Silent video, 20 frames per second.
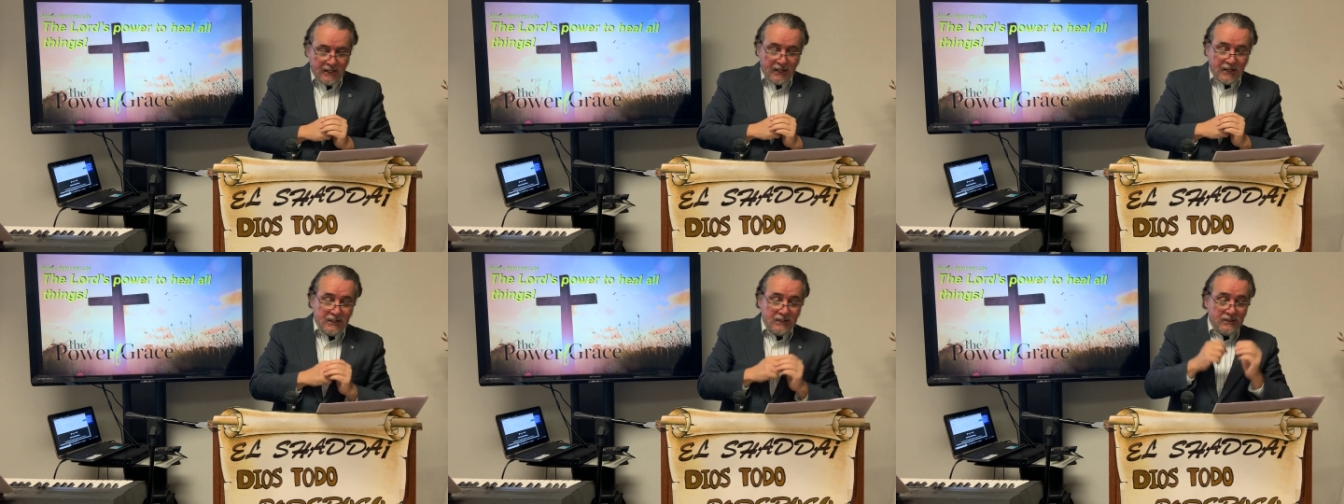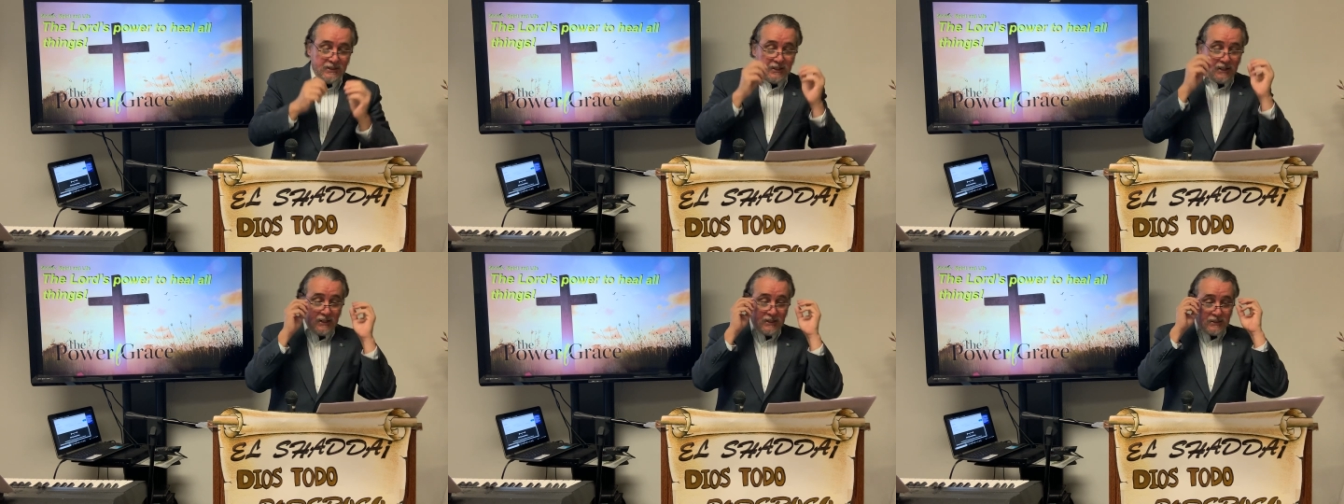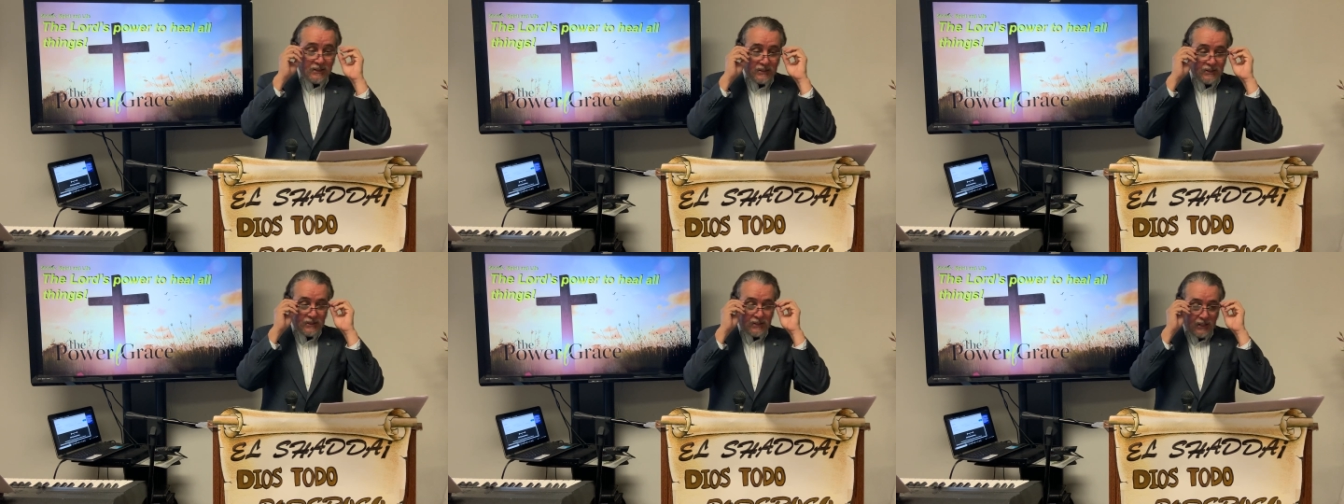In
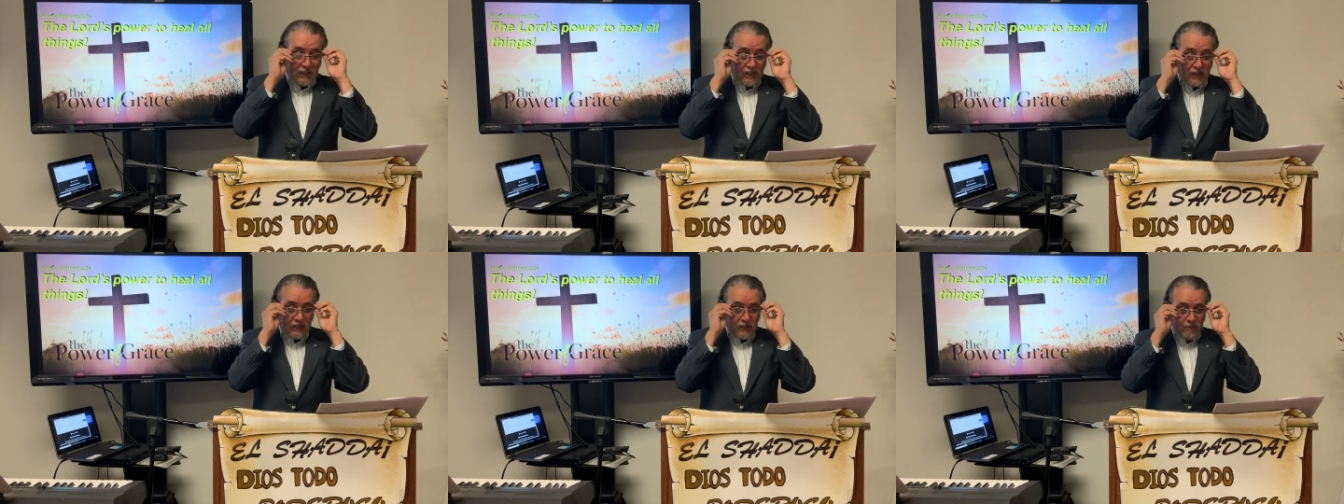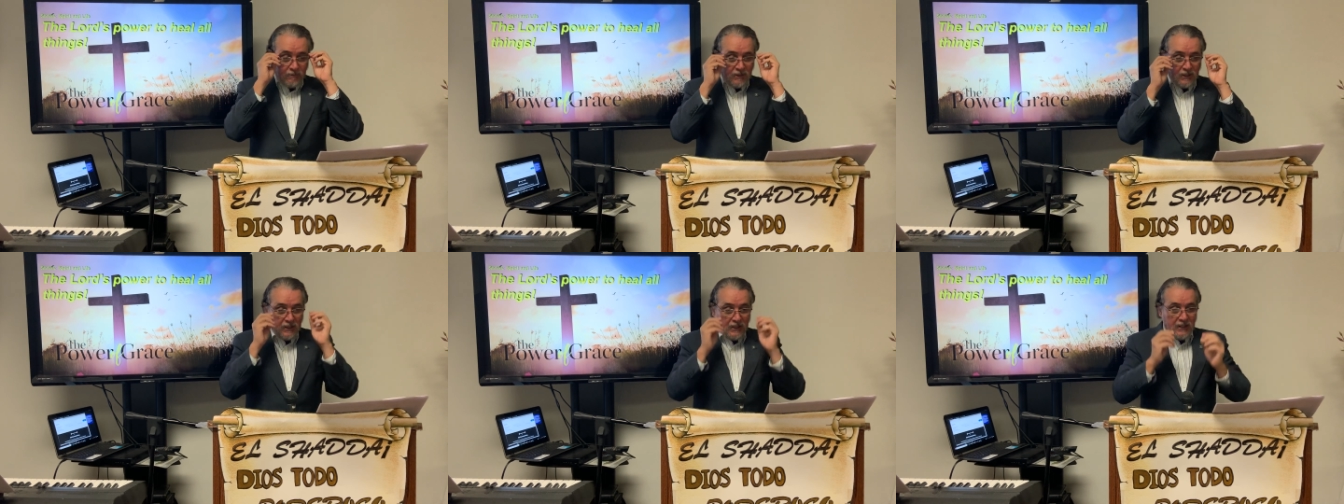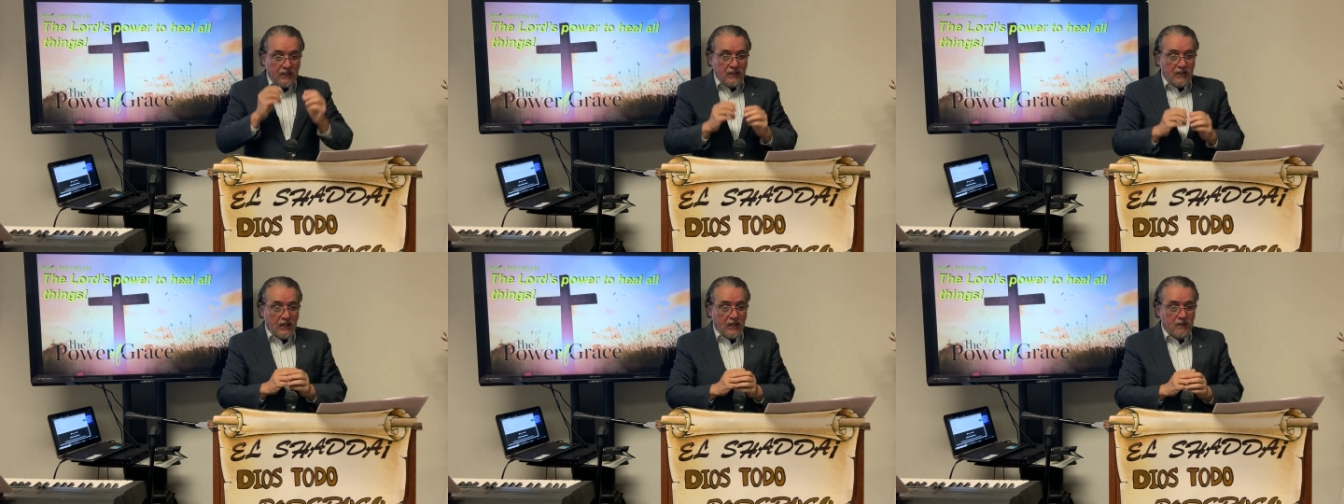Jesus'
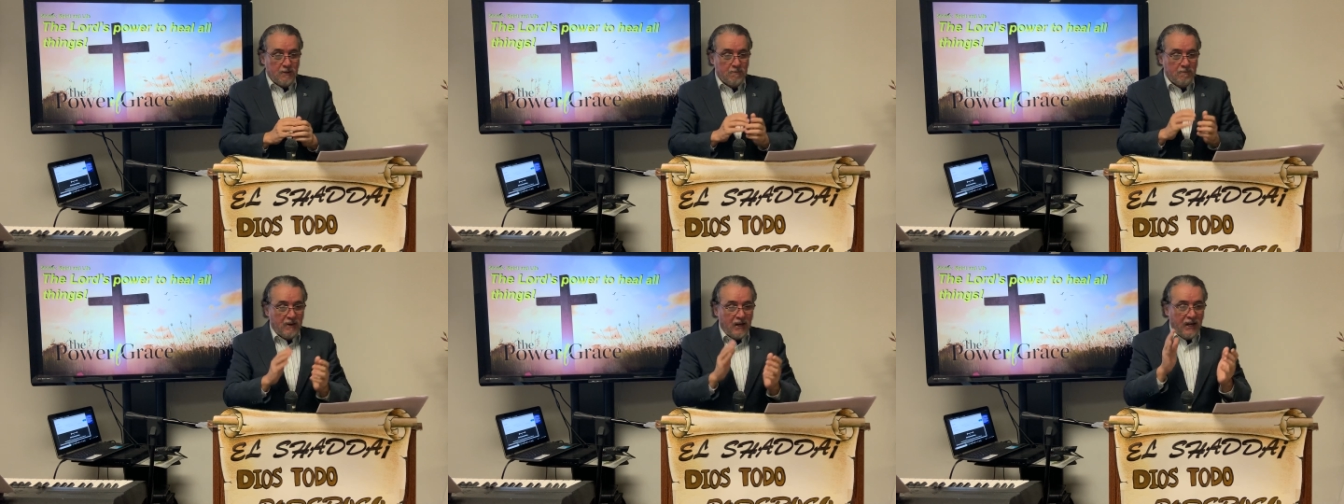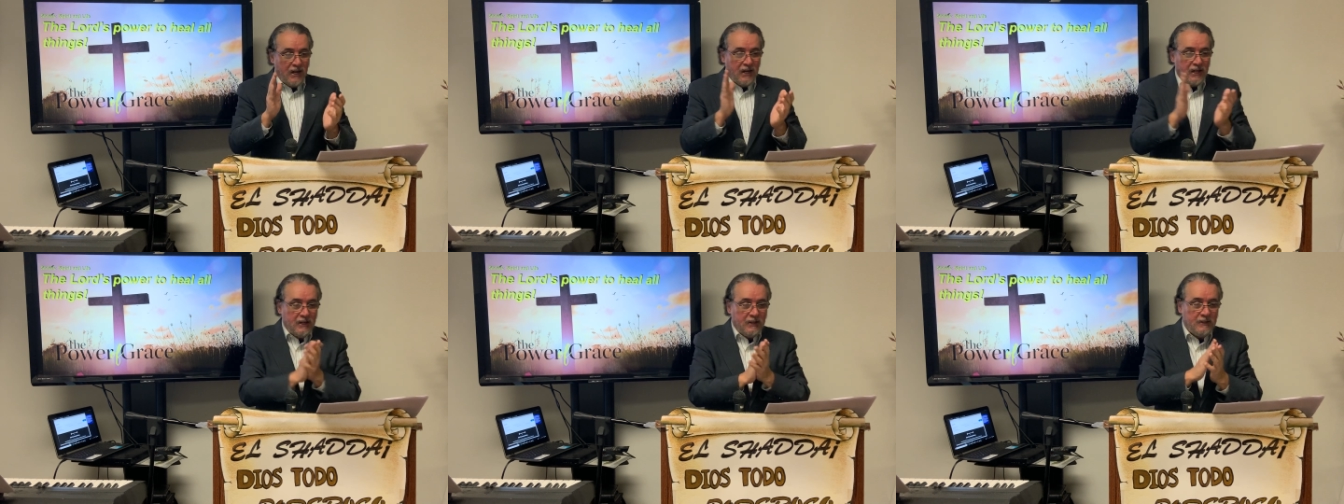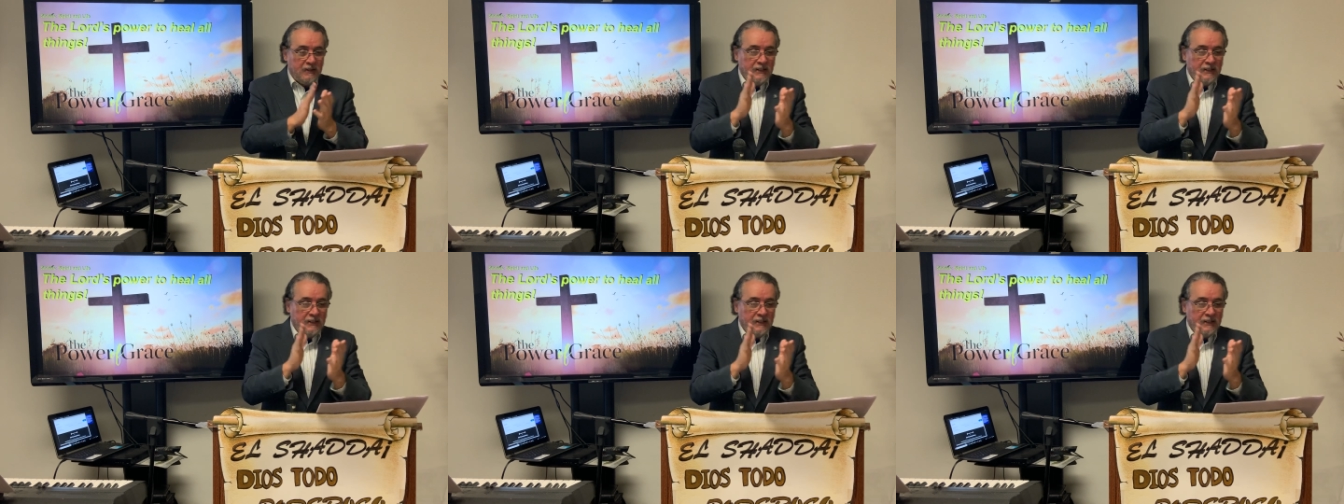name, amen.